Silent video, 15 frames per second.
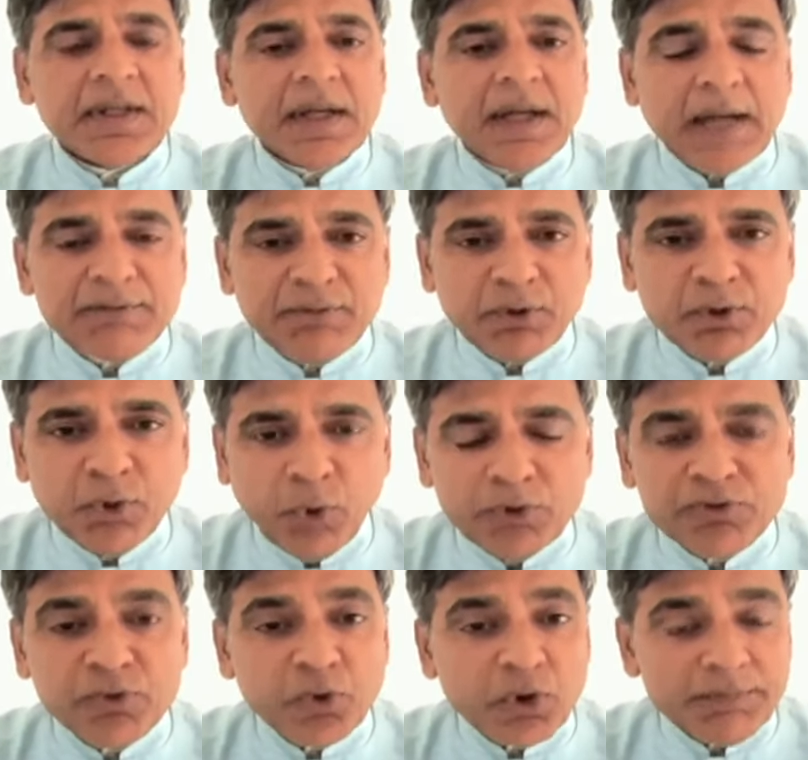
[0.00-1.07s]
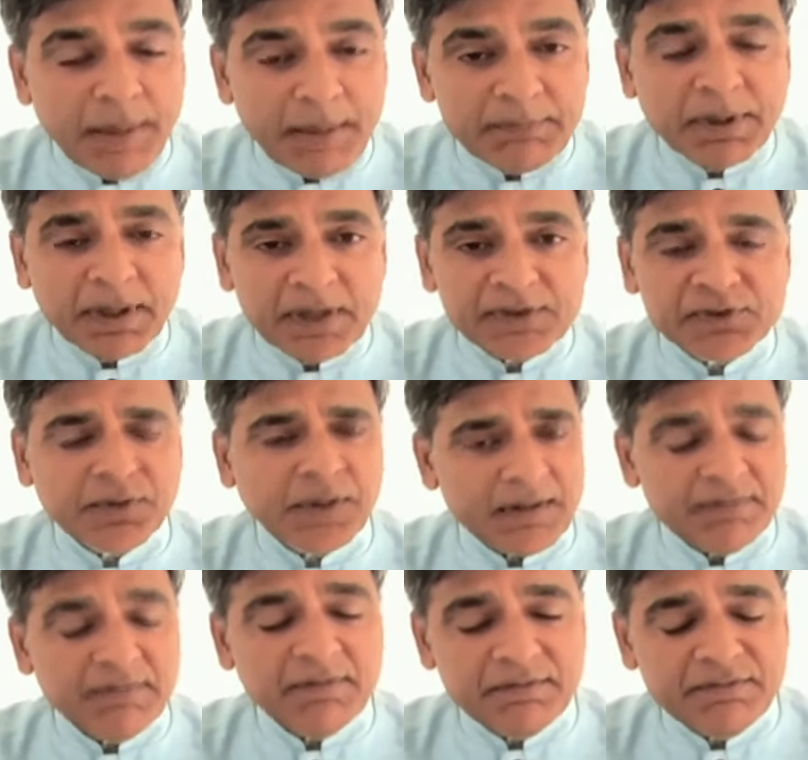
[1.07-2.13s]
And for those who remember history,
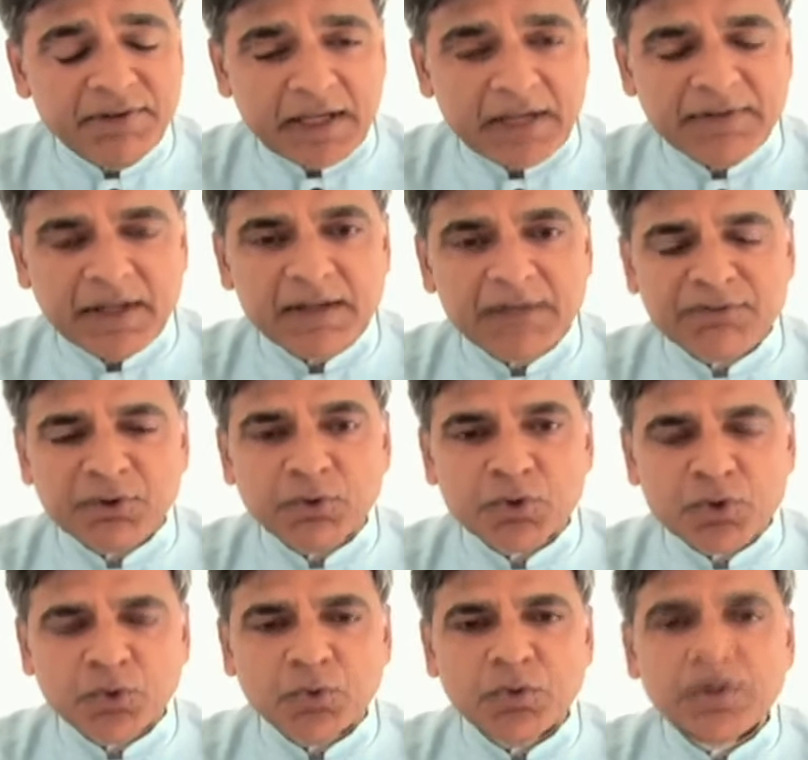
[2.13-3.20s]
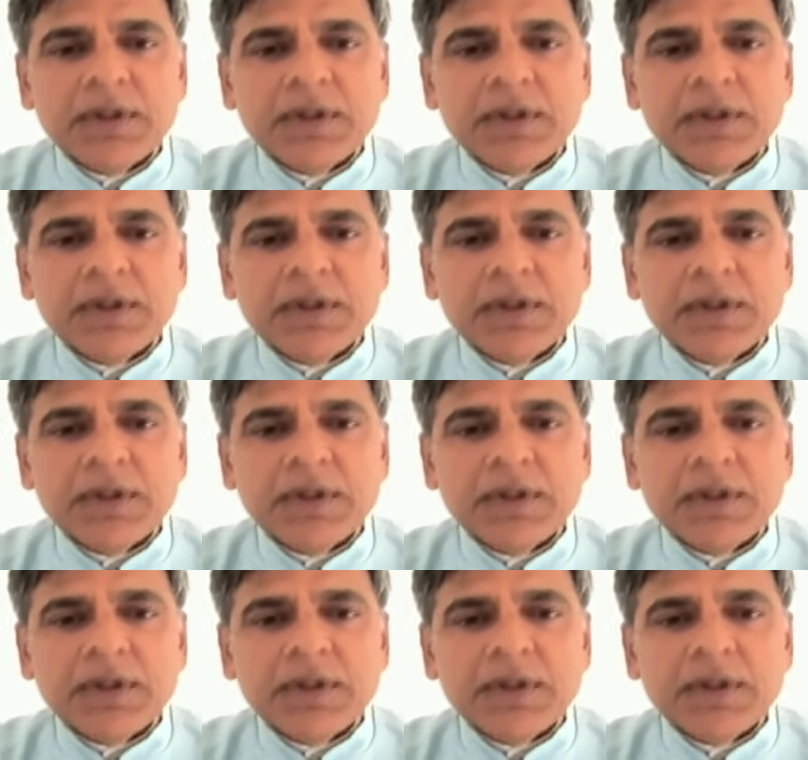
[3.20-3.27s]
and very, very few do,